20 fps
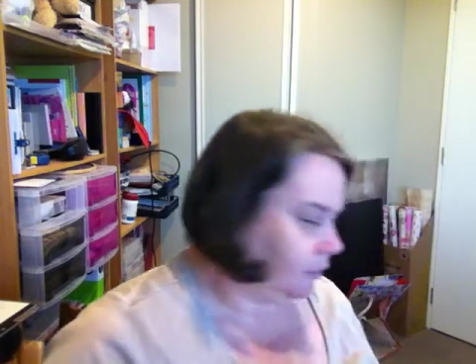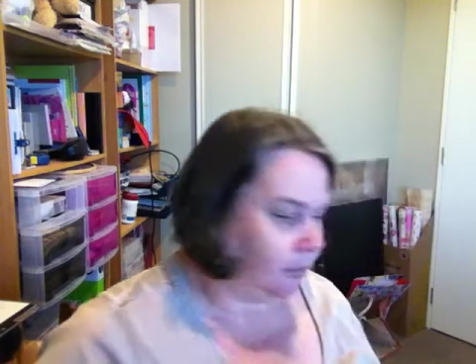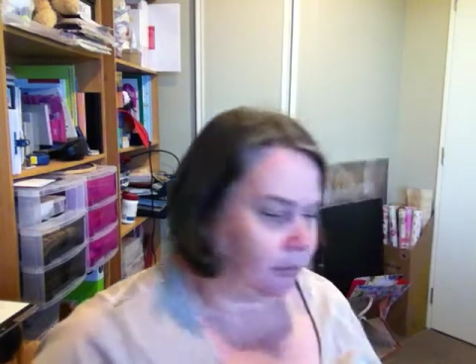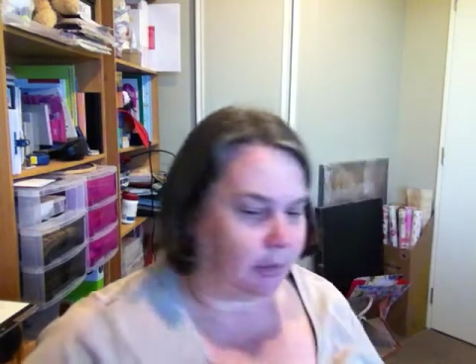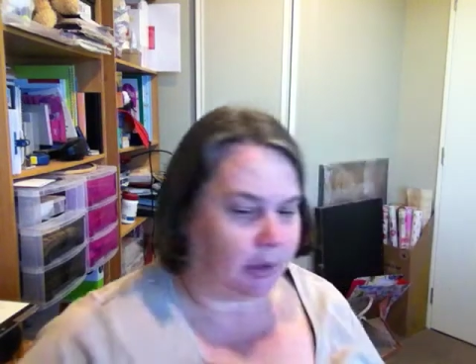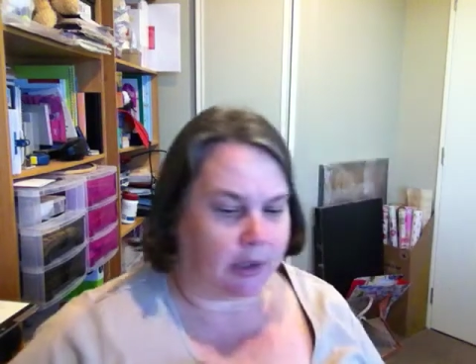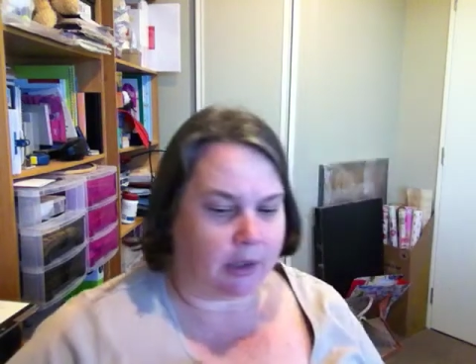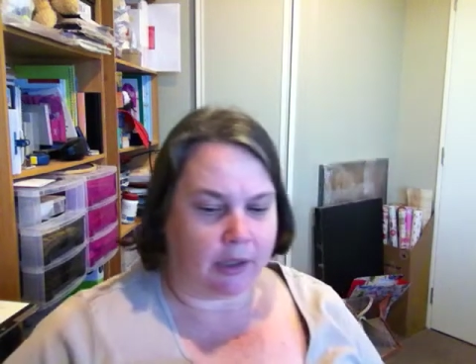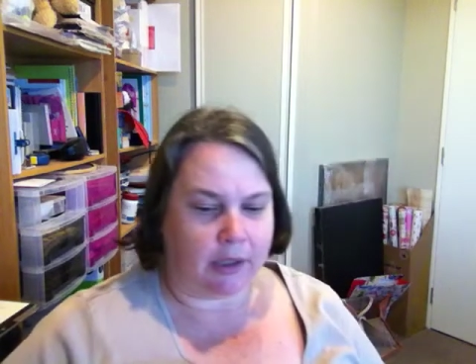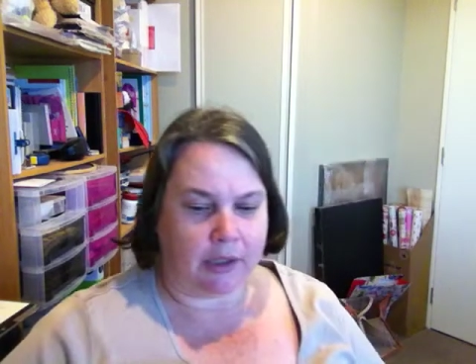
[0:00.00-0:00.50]
were
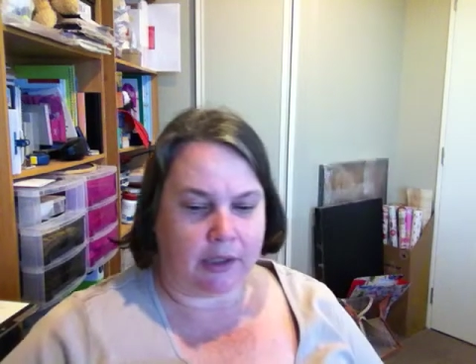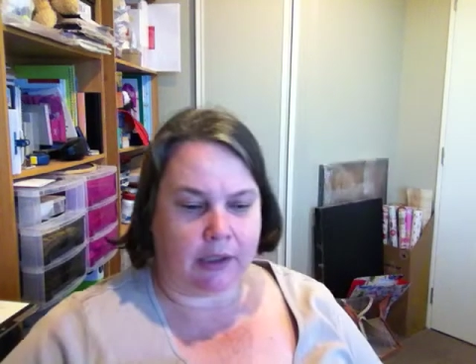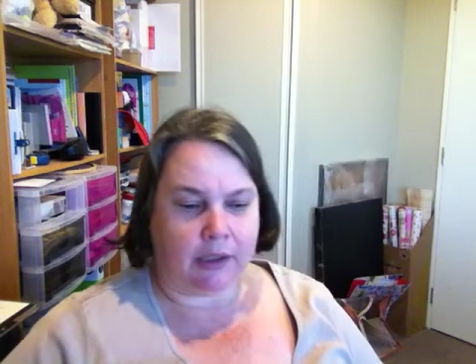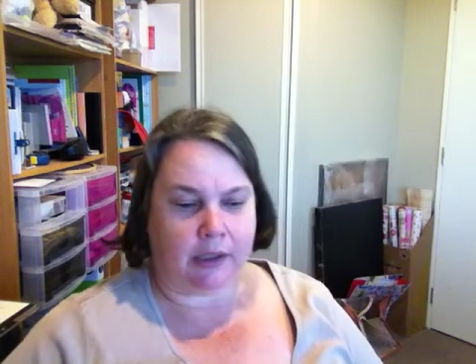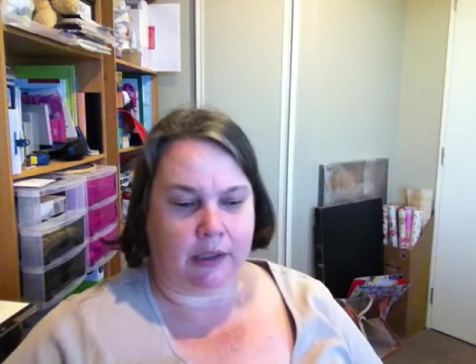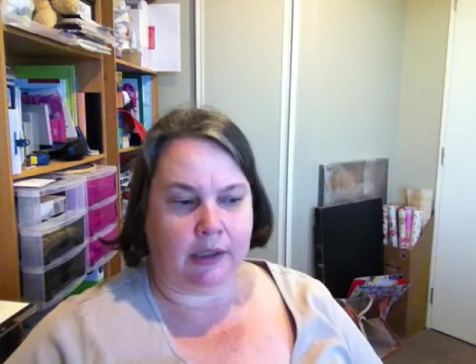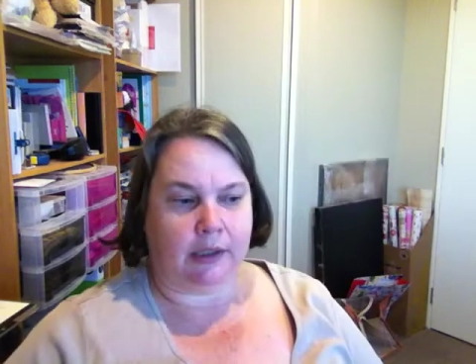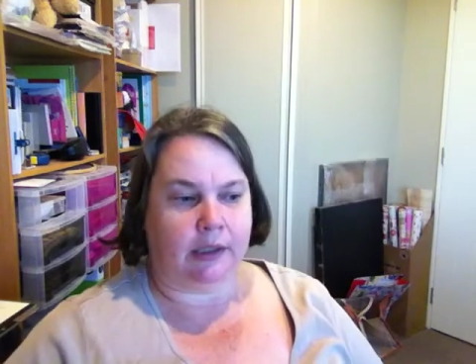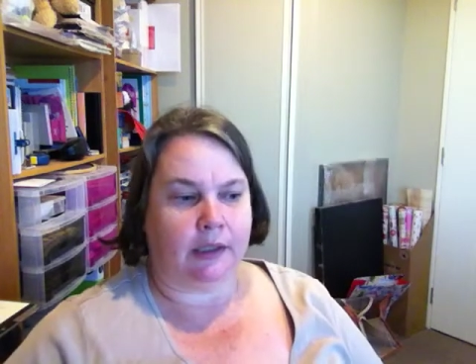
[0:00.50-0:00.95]
my